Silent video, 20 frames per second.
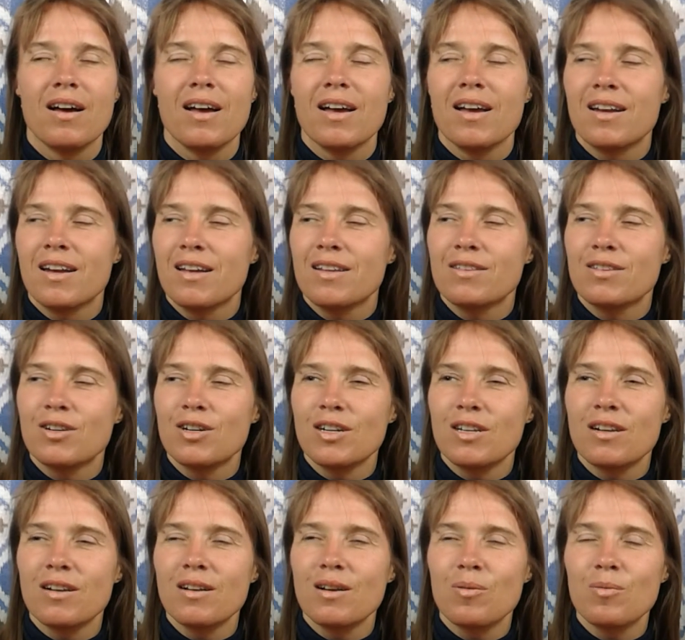And I
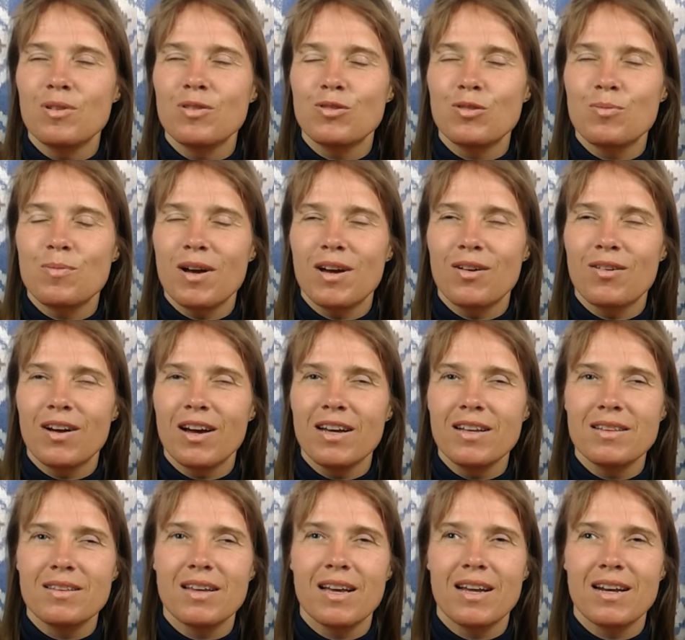turned a little bit to my
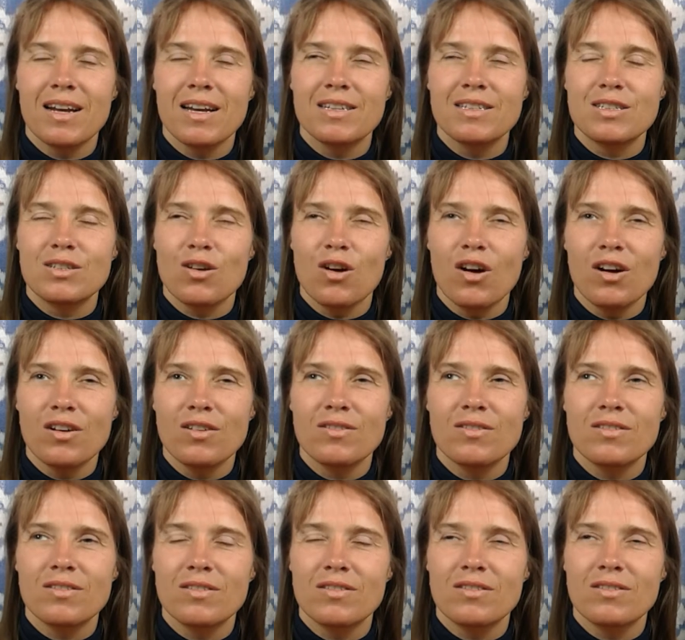right and I saw
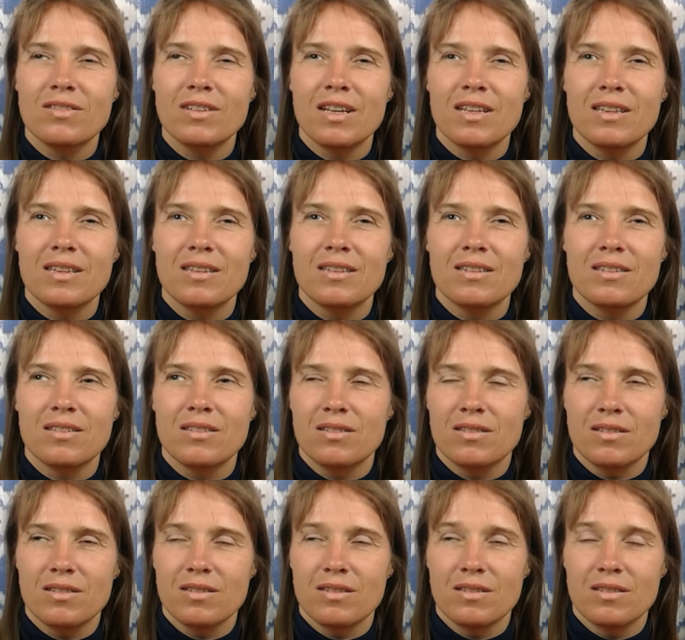that
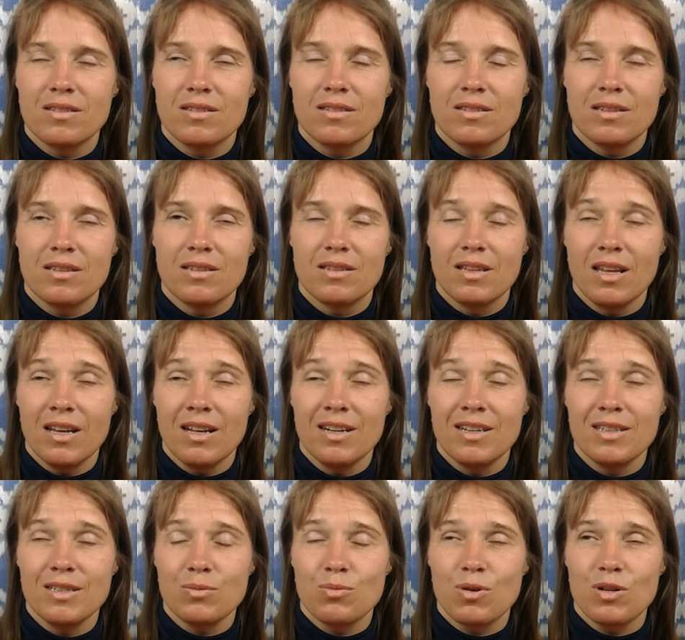
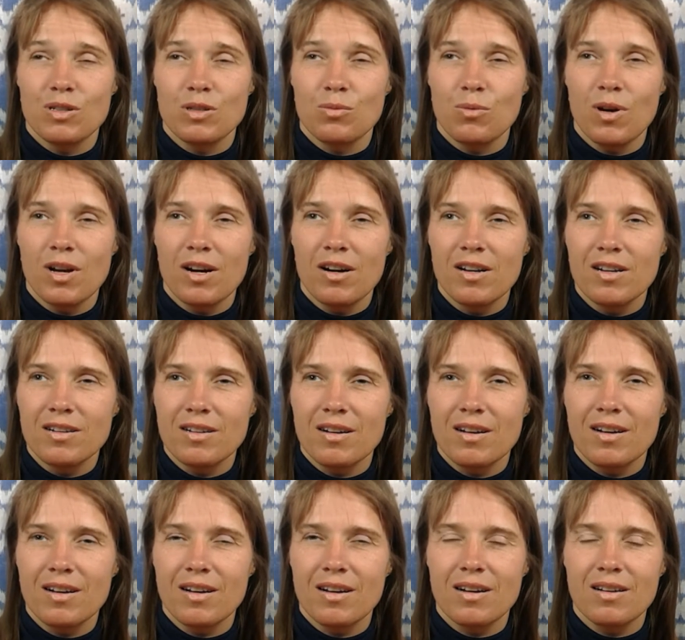Dennis was wearing
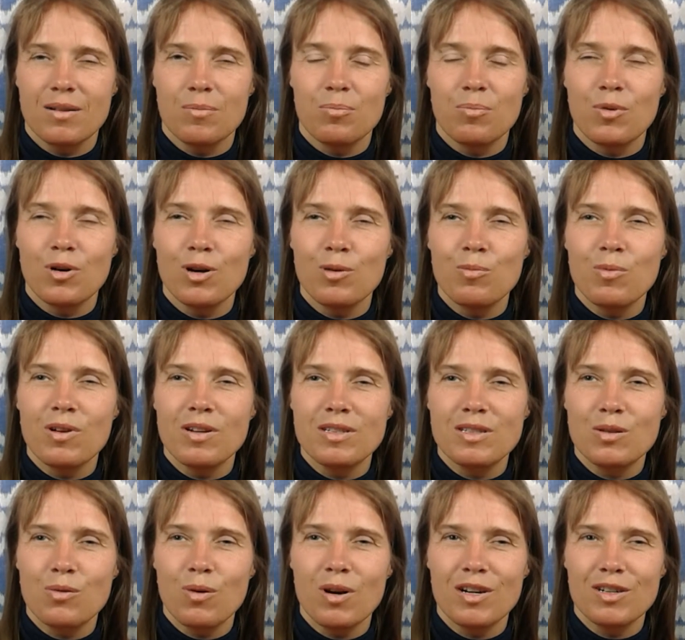a purple
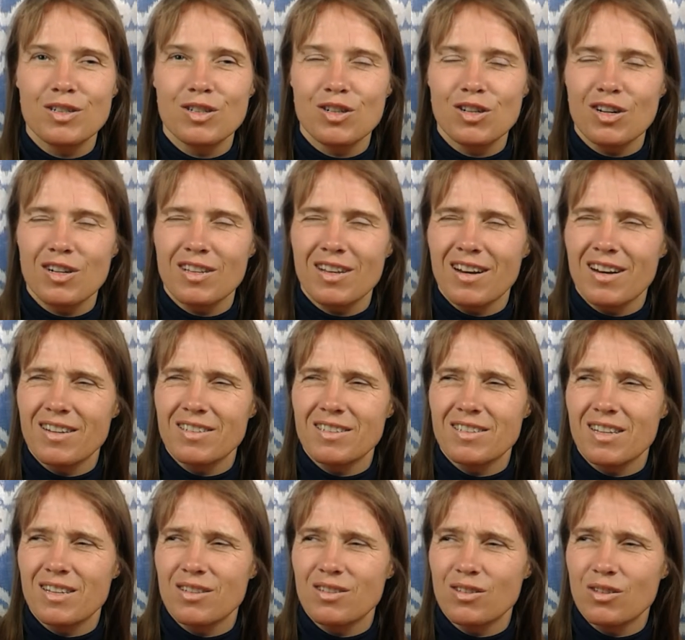squared shirt. And I
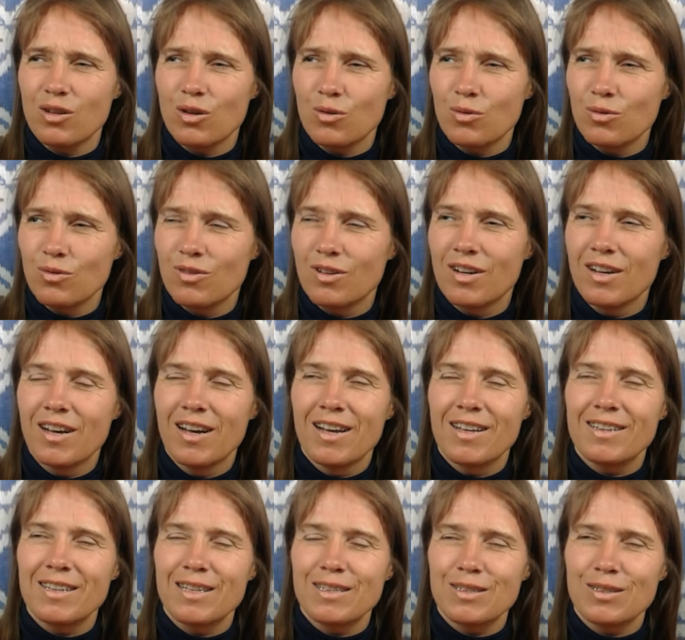said, no,
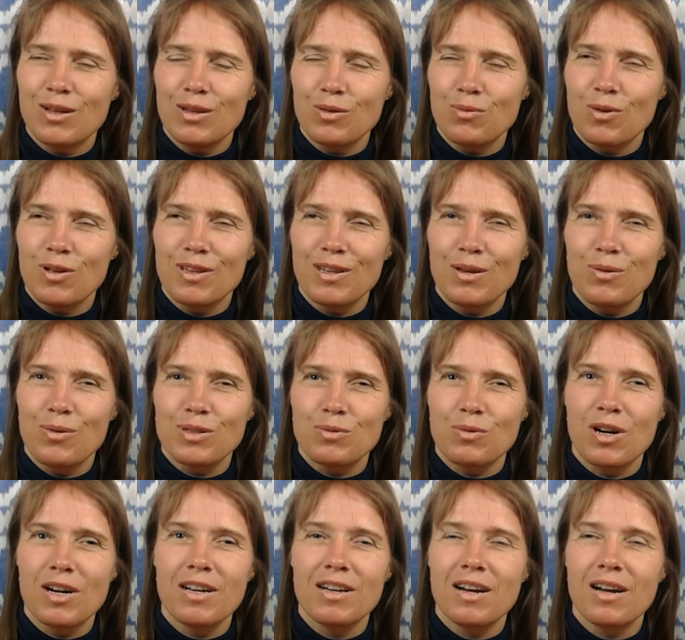that's not what he was
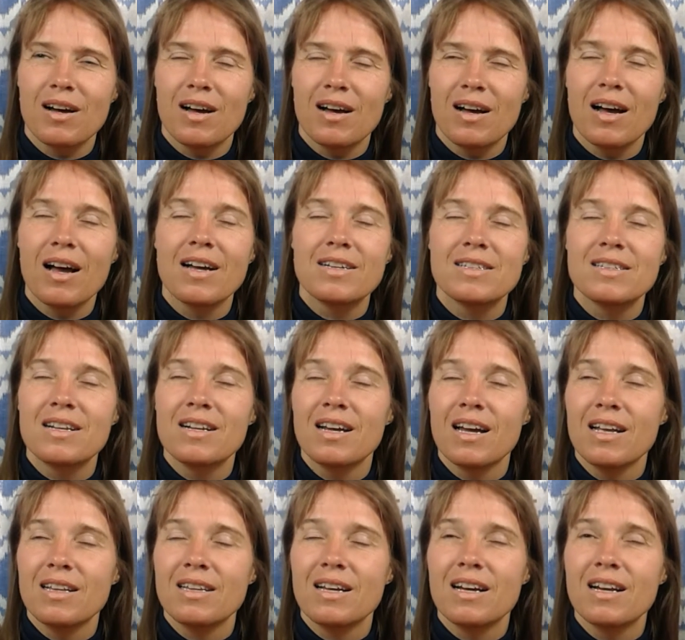wearing. I still
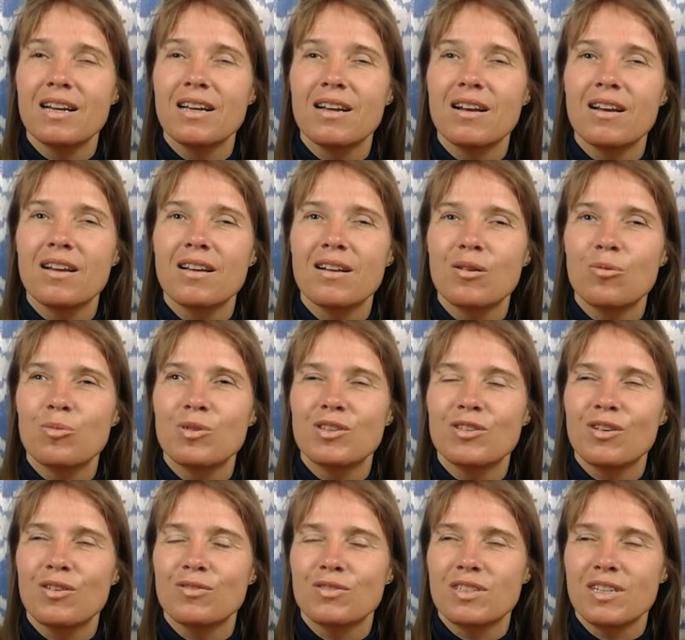had a little
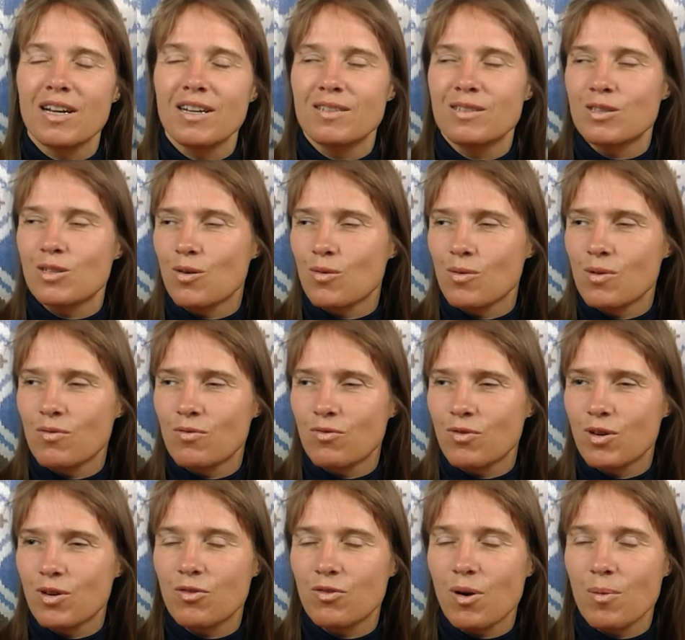bit of sight, so
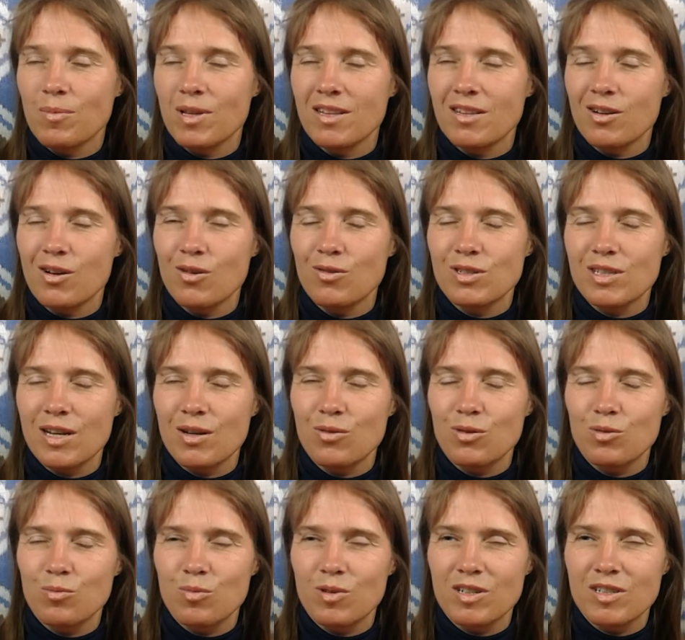from that close I
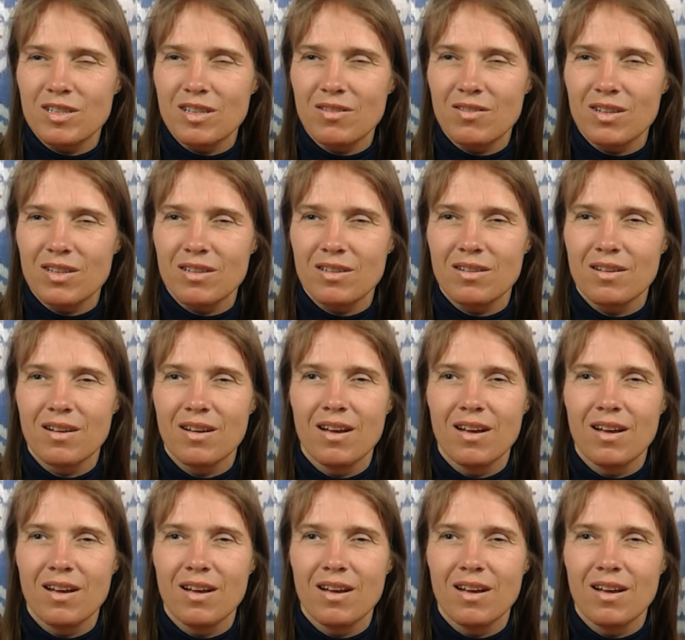could perceive it.